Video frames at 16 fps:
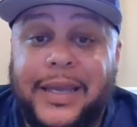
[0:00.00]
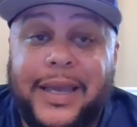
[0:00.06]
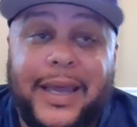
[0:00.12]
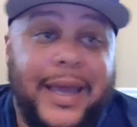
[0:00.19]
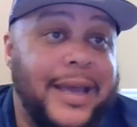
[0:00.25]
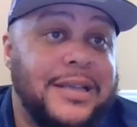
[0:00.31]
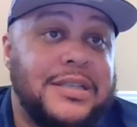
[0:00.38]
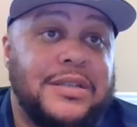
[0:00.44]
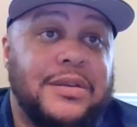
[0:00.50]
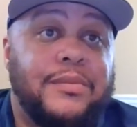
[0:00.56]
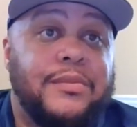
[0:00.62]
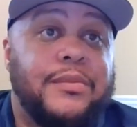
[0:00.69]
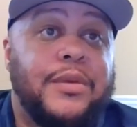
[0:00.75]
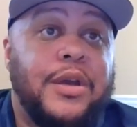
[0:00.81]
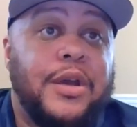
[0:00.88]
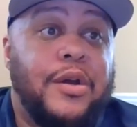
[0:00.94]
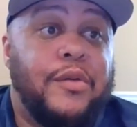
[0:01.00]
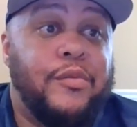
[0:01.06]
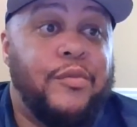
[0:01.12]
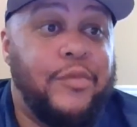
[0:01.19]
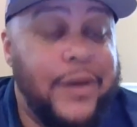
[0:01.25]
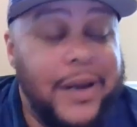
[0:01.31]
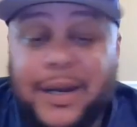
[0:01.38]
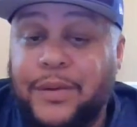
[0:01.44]
They had some
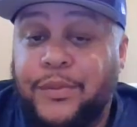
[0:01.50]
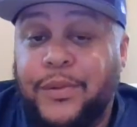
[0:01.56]
really,